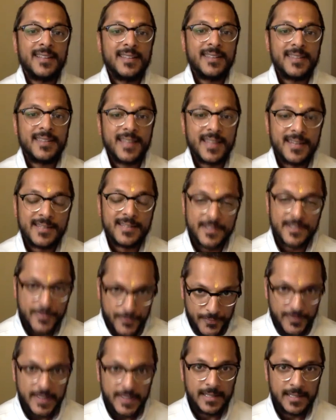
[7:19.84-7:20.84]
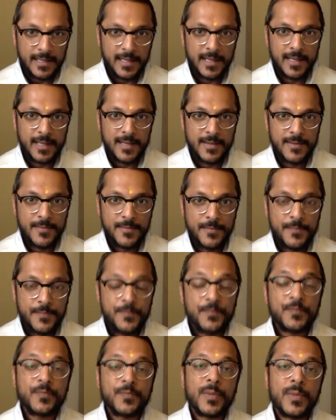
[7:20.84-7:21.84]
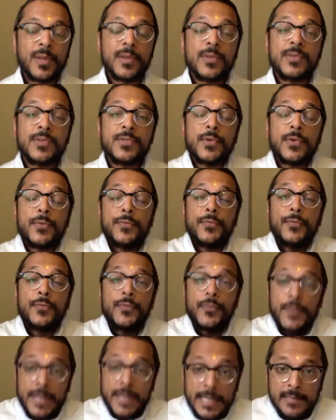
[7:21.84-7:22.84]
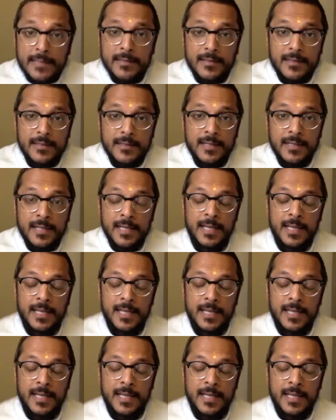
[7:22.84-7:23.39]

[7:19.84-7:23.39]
That is a feeling. So feel